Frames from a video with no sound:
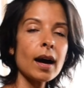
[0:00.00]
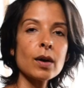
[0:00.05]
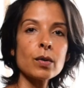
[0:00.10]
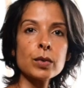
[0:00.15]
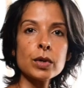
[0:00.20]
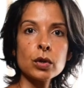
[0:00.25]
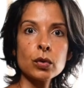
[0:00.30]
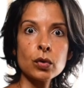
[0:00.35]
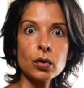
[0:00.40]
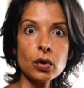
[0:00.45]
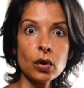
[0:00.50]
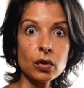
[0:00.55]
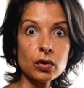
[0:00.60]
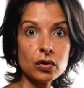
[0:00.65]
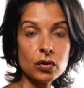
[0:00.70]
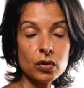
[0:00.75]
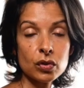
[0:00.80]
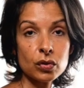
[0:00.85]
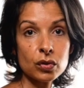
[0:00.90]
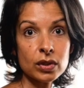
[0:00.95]
We could
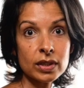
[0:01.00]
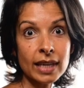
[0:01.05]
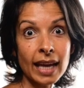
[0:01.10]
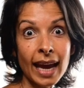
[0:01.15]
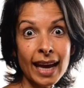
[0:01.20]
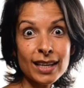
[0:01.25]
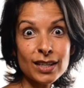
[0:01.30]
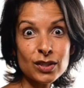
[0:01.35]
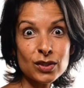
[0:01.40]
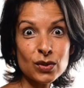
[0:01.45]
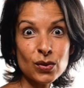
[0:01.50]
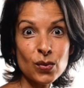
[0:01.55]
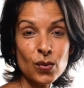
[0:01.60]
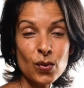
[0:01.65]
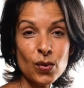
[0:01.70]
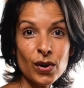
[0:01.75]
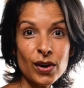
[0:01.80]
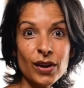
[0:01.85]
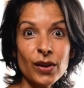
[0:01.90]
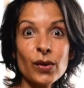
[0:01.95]
also use castor
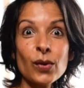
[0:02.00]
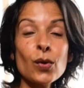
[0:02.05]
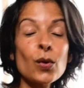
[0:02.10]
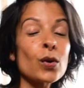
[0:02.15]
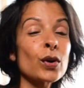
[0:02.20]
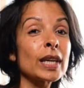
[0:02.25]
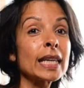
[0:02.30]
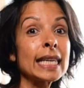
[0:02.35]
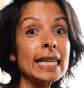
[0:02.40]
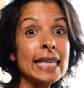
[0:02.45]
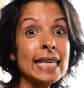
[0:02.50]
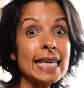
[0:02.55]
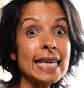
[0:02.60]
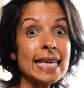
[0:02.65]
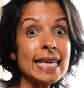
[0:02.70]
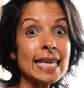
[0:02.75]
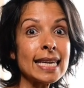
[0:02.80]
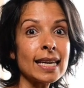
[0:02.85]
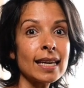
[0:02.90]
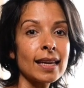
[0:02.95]
oil or
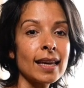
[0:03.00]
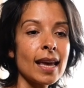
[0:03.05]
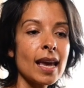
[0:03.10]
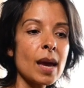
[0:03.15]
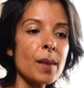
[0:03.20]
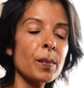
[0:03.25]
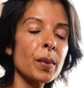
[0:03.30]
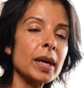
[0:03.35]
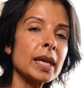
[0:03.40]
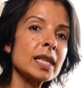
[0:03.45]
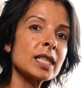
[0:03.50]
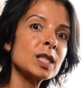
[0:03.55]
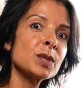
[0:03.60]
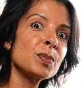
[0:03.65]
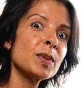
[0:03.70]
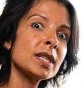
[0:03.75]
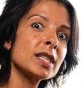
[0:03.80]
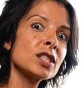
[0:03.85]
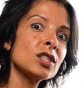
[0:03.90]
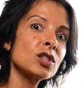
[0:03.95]
ghee, but it's
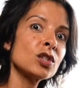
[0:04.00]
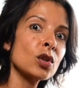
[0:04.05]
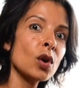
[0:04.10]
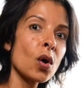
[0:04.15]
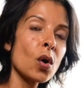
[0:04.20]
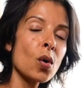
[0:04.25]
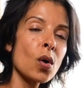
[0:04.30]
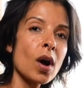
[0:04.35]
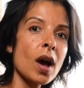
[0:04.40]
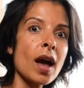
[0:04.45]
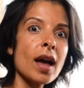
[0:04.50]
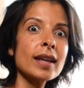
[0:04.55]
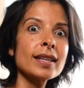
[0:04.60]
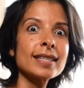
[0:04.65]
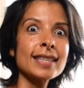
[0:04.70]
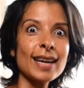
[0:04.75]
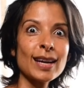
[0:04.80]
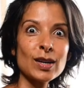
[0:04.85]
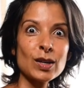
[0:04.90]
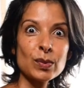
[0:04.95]
been so
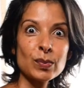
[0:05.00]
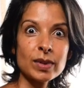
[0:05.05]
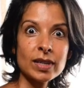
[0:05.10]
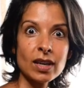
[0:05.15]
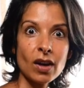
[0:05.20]
terribly